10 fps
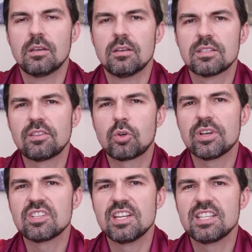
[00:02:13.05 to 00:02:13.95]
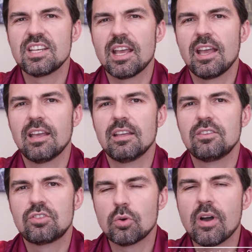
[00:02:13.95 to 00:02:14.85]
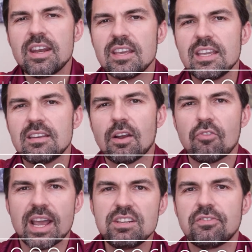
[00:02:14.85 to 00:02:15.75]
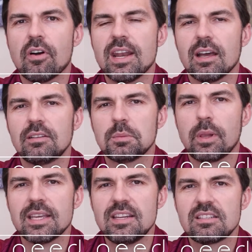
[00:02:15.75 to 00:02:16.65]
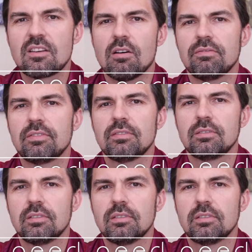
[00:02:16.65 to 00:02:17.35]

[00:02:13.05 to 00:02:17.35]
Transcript: So the question is, do I need a rangefinder to play disc golf?